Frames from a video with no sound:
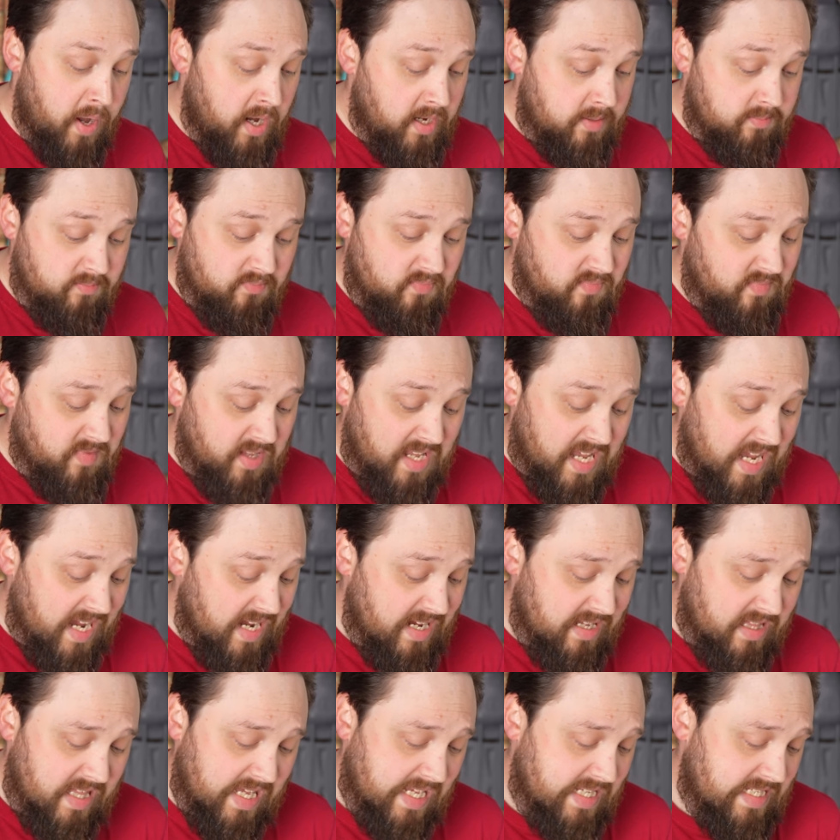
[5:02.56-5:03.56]
But
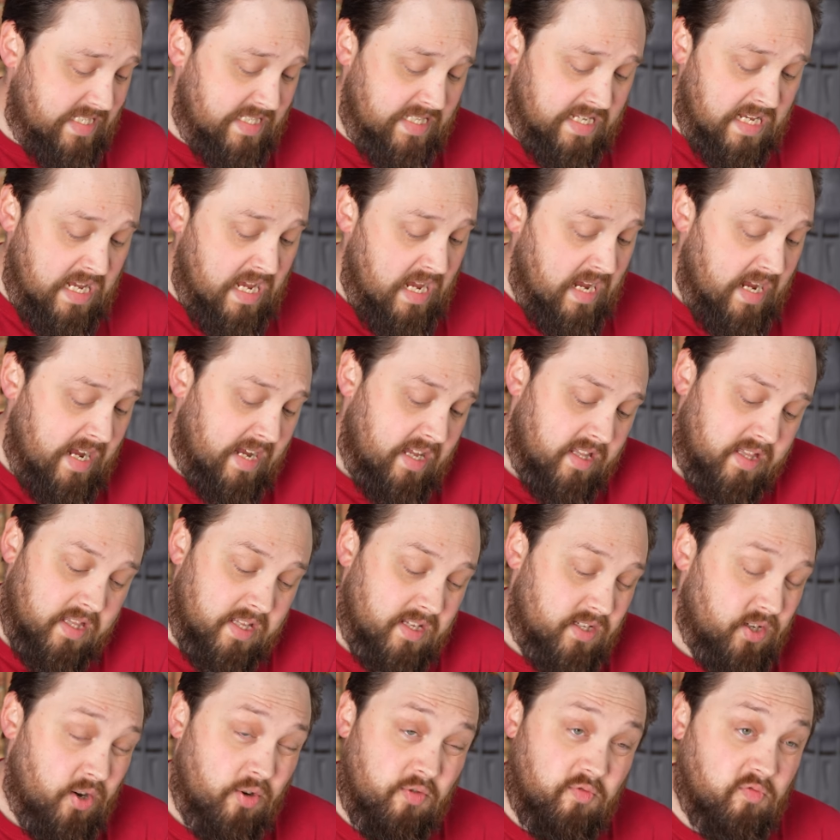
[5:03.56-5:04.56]
yeah, there's
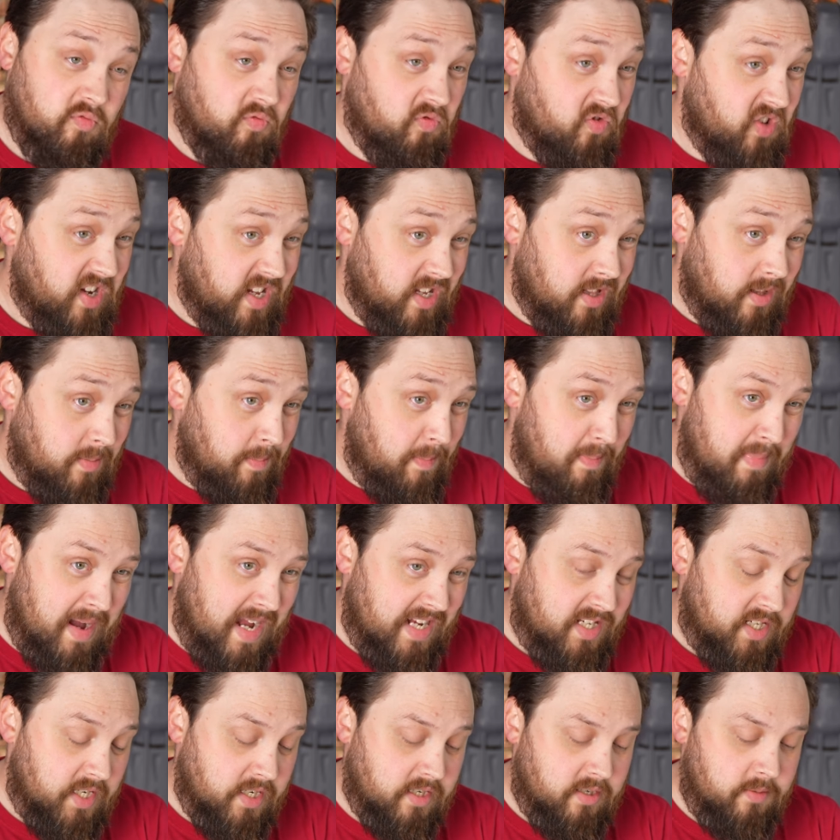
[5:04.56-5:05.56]
no real
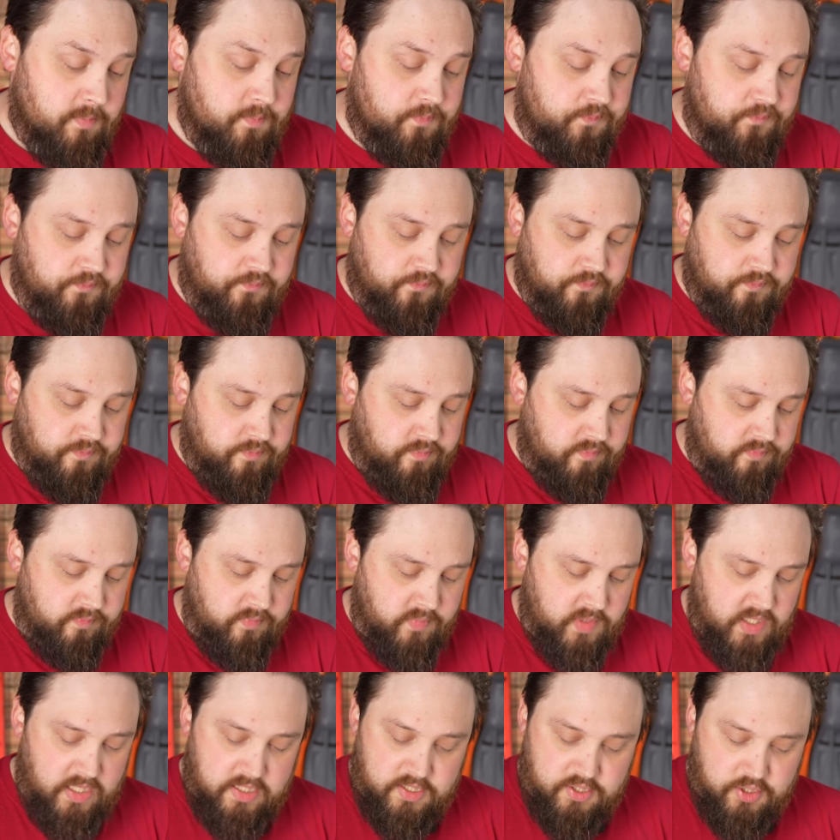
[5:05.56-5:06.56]
magic
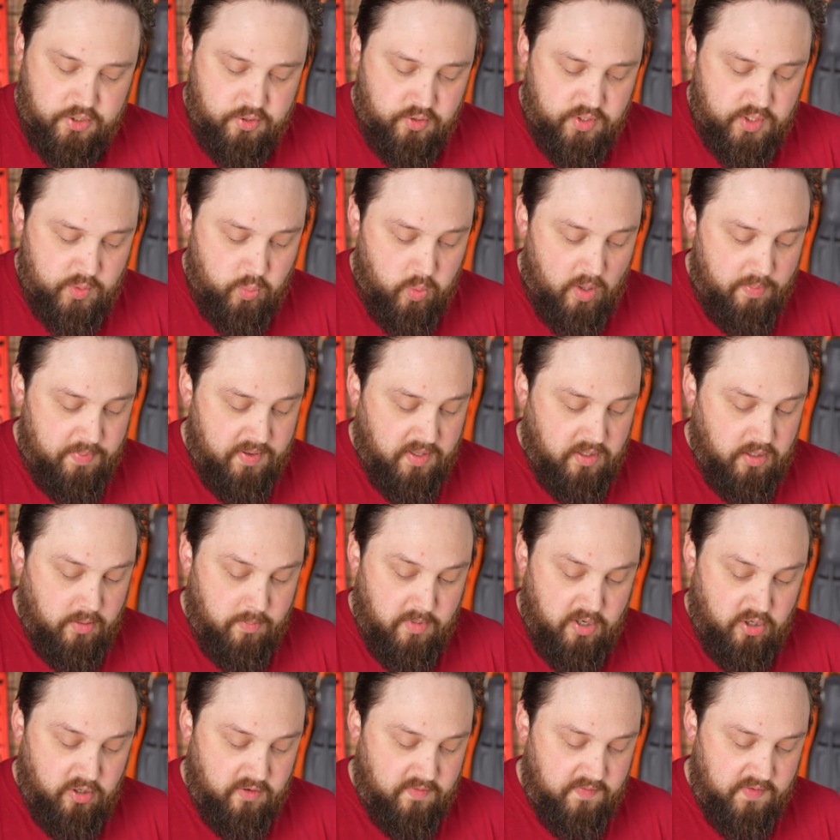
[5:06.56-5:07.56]
to swapping
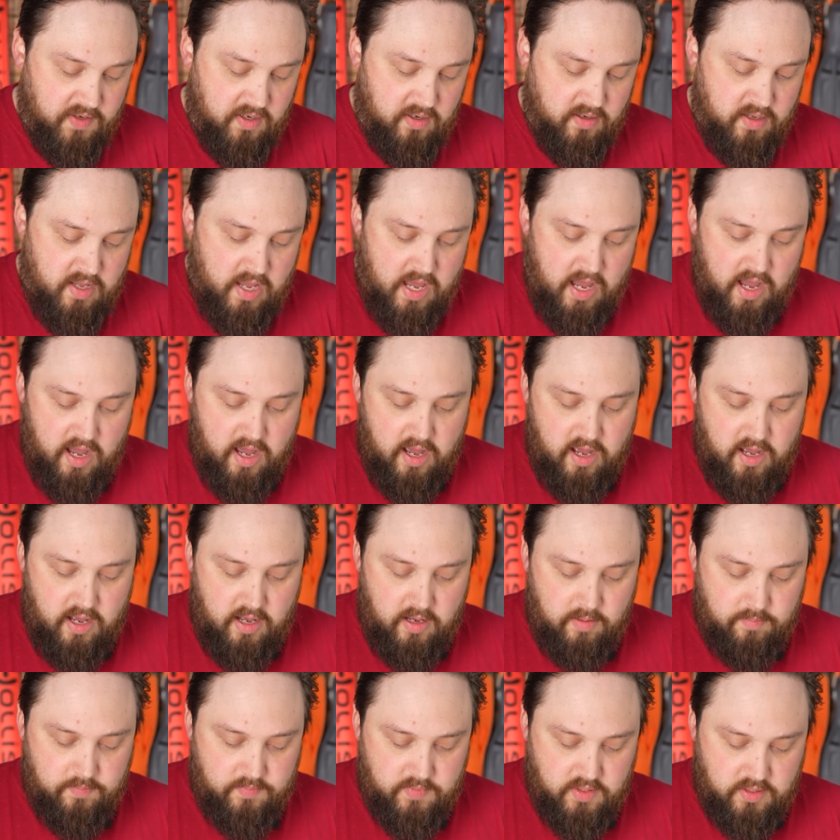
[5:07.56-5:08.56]
them over.
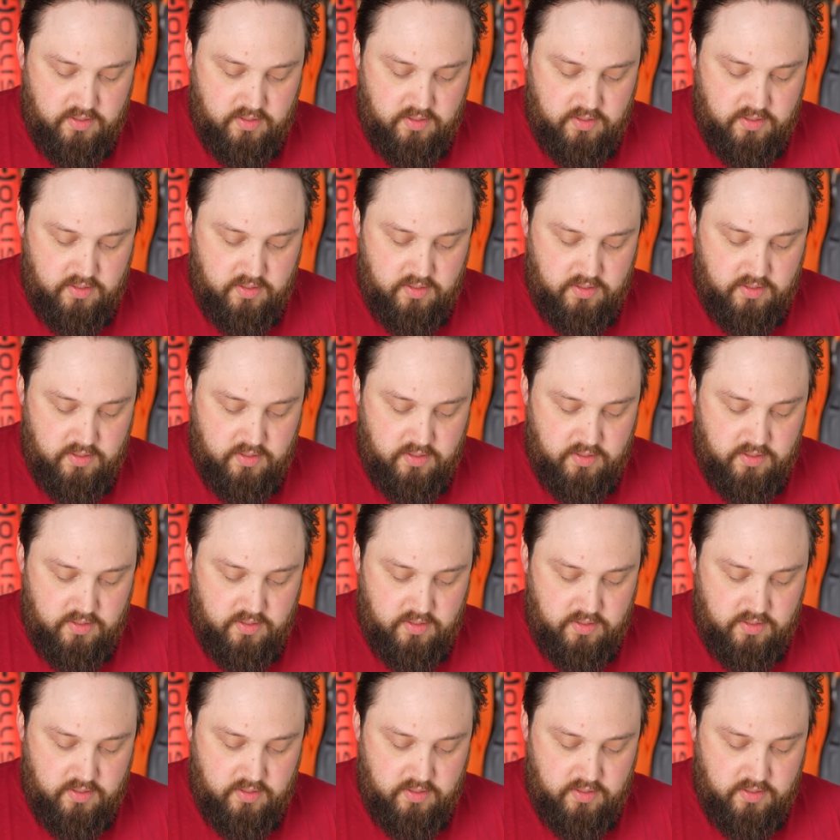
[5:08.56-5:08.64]
You're